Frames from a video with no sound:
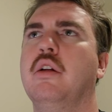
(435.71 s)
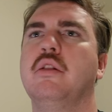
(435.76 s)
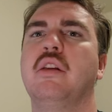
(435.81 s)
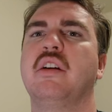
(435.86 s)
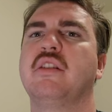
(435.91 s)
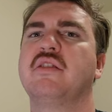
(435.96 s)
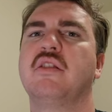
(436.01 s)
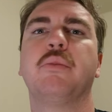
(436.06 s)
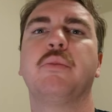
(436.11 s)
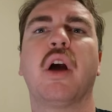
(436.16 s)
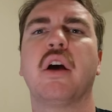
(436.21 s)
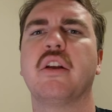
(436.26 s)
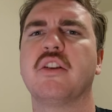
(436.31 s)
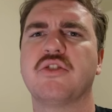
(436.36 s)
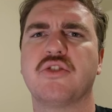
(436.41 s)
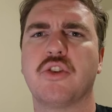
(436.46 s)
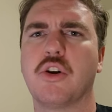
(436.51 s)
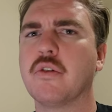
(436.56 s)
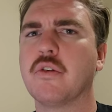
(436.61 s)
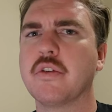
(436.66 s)
like some kind
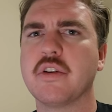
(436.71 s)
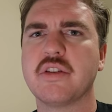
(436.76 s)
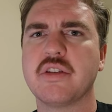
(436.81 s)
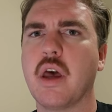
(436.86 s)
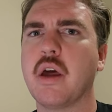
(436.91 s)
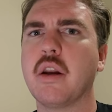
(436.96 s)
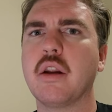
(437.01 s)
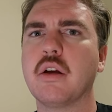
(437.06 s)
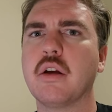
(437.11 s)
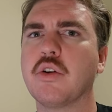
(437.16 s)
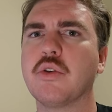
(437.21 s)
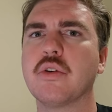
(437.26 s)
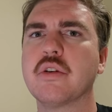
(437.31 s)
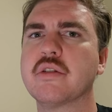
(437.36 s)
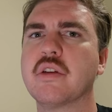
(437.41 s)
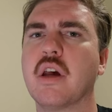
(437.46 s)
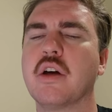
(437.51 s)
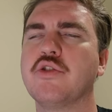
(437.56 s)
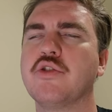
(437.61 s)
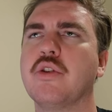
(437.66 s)
of server setting or
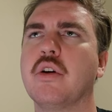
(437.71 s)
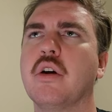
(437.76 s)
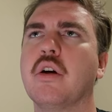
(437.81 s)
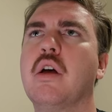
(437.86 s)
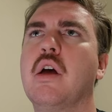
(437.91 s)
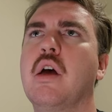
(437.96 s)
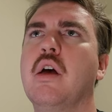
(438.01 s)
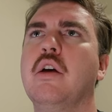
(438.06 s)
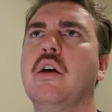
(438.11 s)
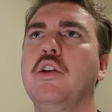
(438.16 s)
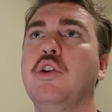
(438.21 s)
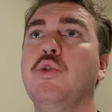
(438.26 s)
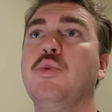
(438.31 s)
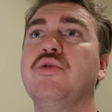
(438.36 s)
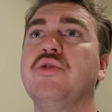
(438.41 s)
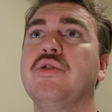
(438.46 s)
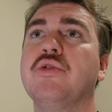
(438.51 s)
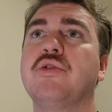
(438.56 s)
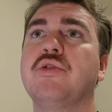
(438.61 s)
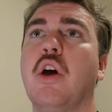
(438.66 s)
etc., you
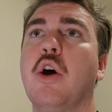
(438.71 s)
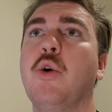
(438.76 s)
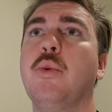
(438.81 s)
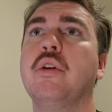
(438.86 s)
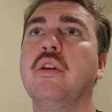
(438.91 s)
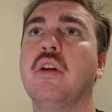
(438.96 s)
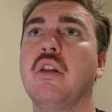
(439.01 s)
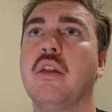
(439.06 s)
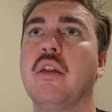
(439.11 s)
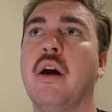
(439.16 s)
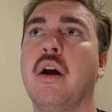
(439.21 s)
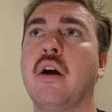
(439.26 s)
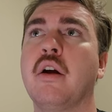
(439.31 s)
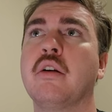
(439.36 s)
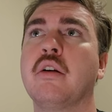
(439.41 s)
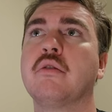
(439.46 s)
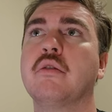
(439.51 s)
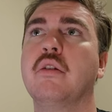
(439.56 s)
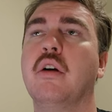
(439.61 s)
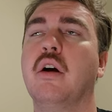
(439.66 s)
would just go into there,